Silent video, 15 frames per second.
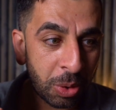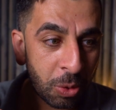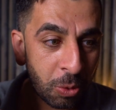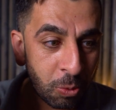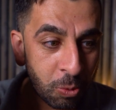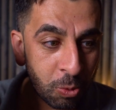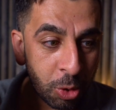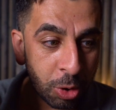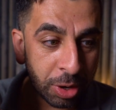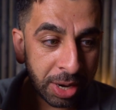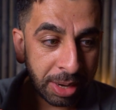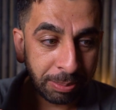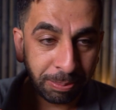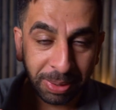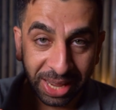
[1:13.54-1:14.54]
War
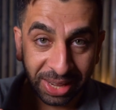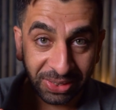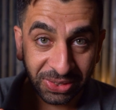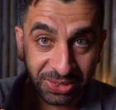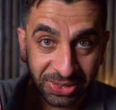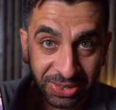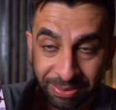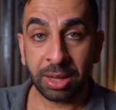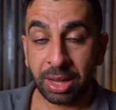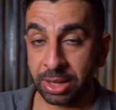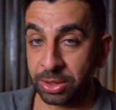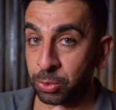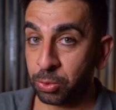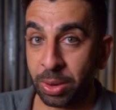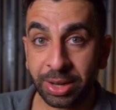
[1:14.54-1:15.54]
and Peace.
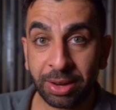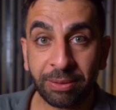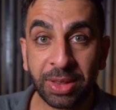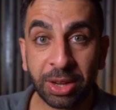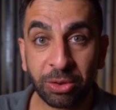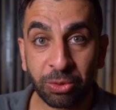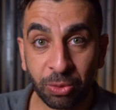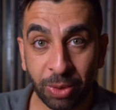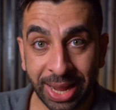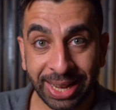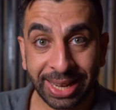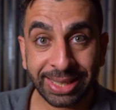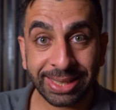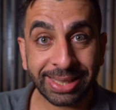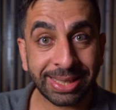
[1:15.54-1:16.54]
It's one of the
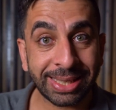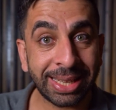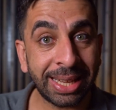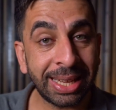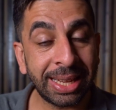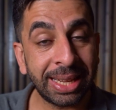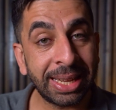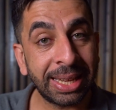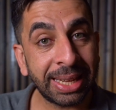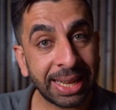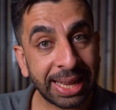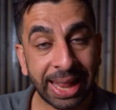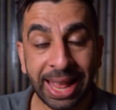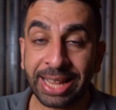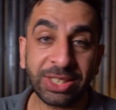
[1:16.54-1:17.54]
greatest
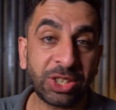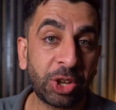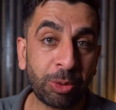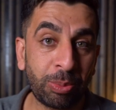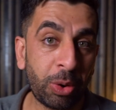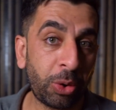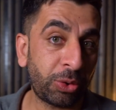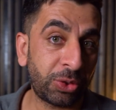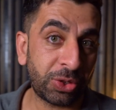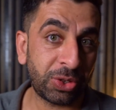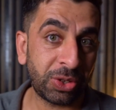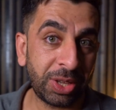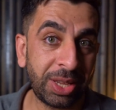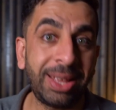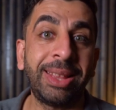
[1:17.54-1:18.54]
classic books
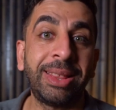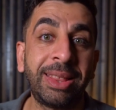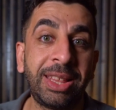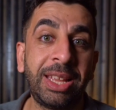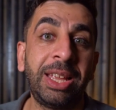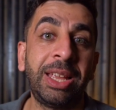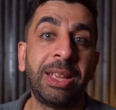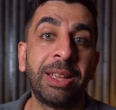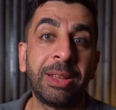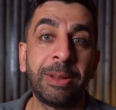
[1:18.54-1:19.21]
in the